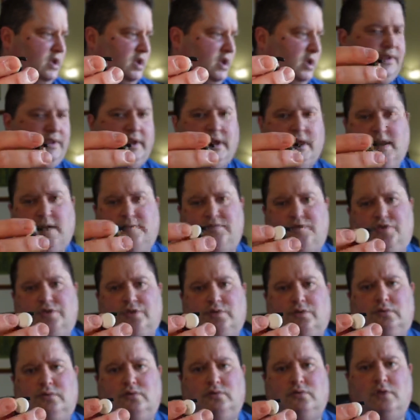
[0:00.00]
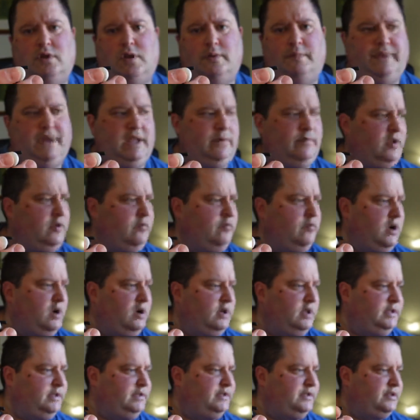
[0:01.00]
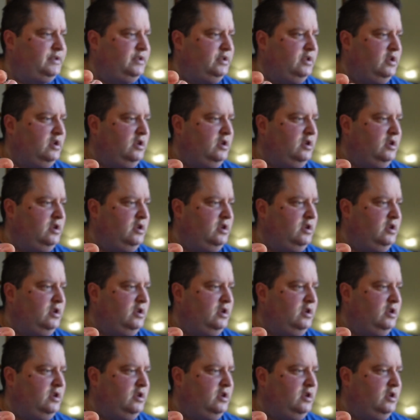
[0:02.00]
They have dual beaming mics